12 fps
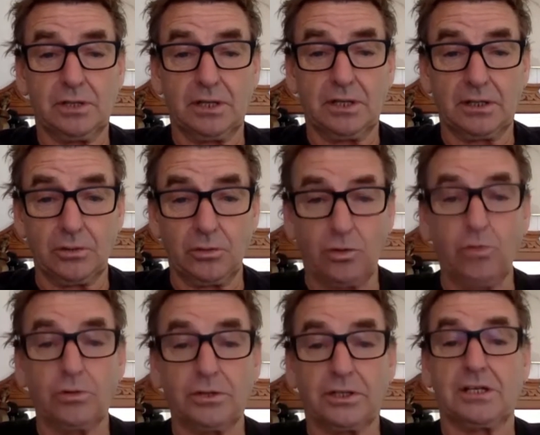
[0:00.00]
and
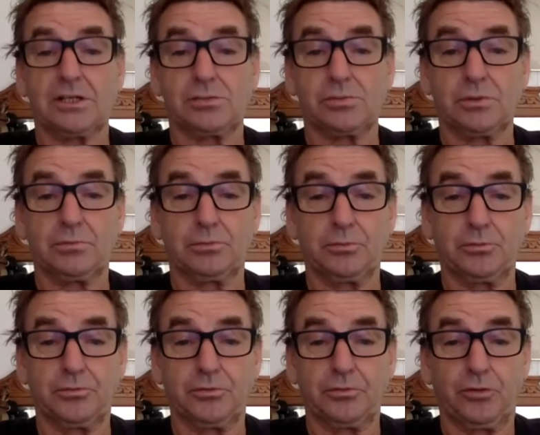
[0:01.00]
all of the kids were
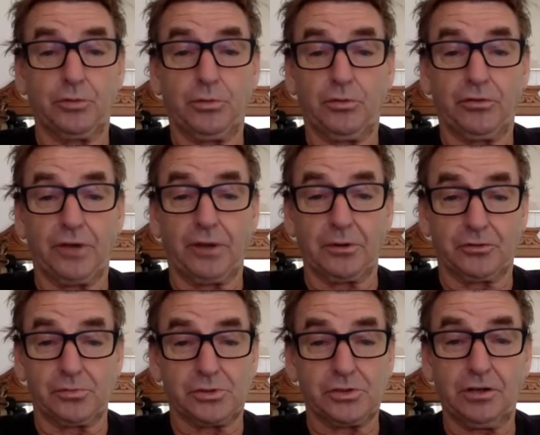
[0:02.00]
from football families,
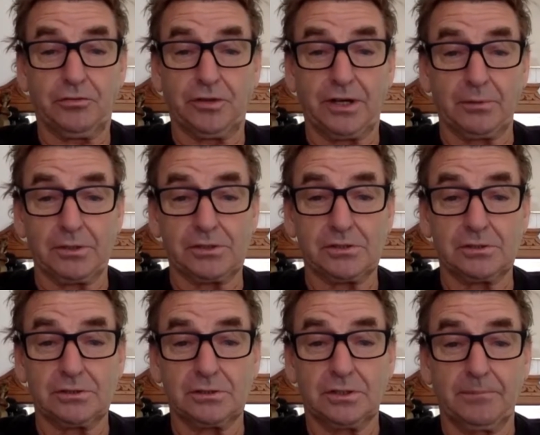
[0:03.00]
from soccer families.
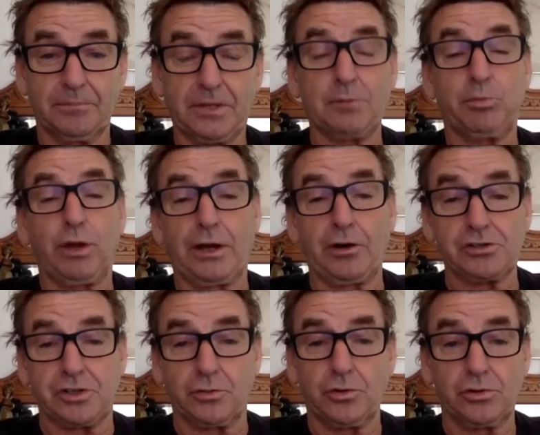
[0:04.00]
They played
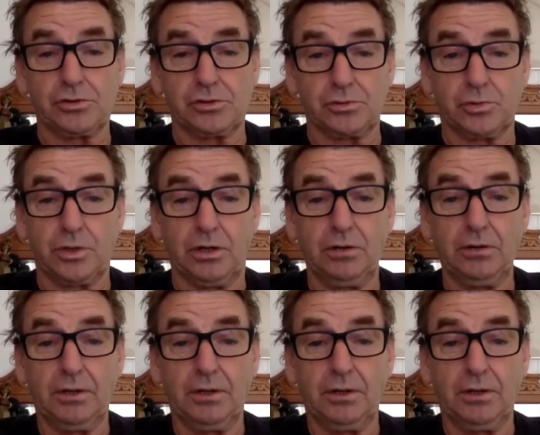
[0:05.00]
Aussie rules as well.